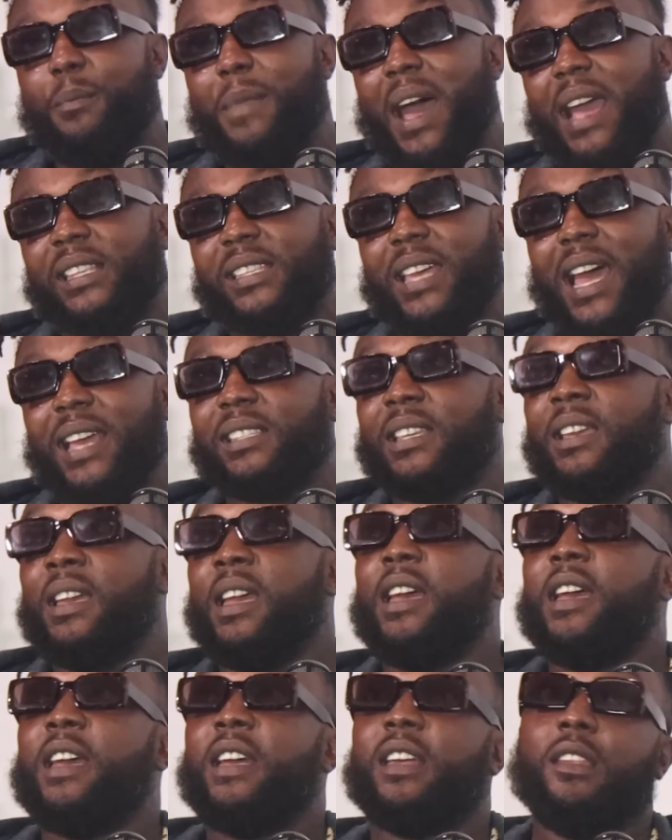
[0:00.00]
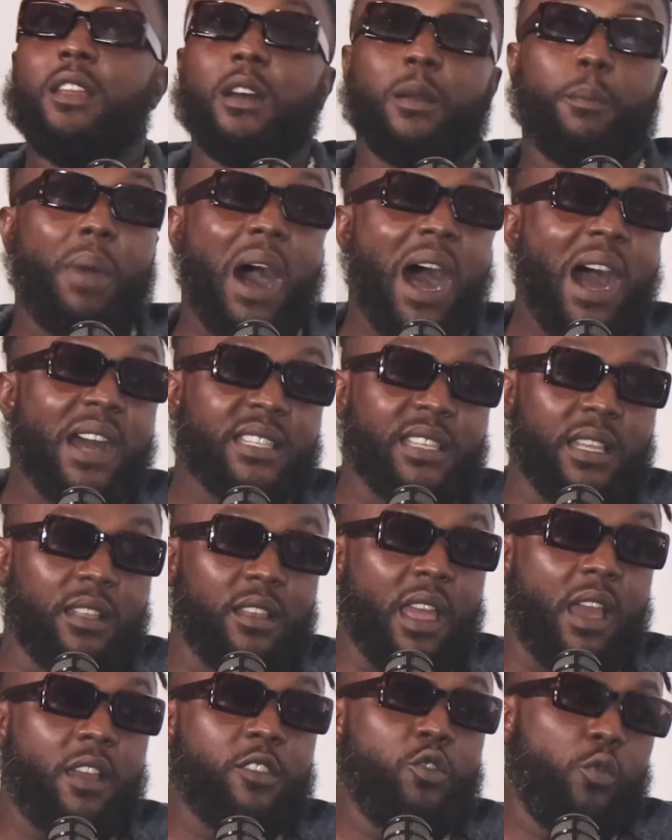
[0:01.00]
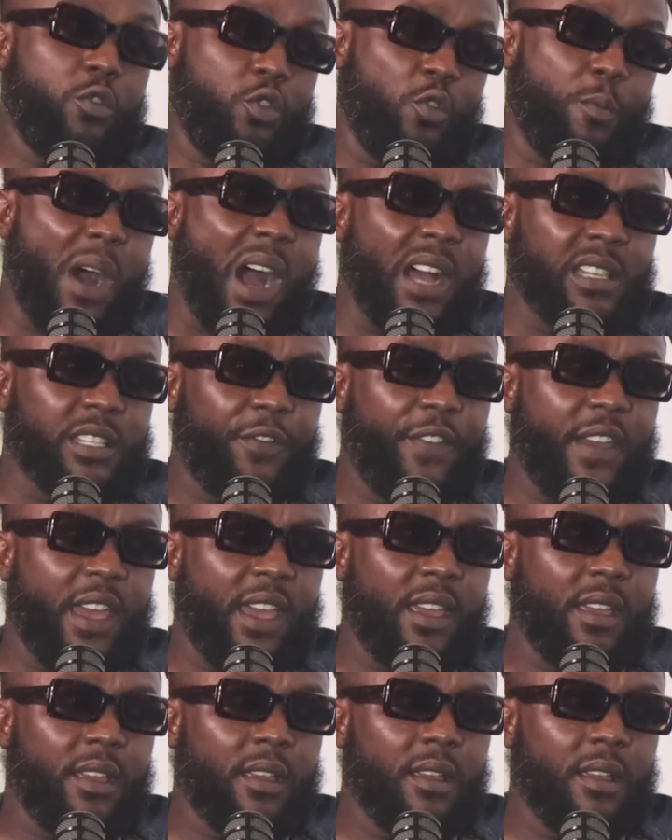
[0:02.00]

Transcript: of Mike Tyson, Look, boxing. Uh, you you a boxing fan?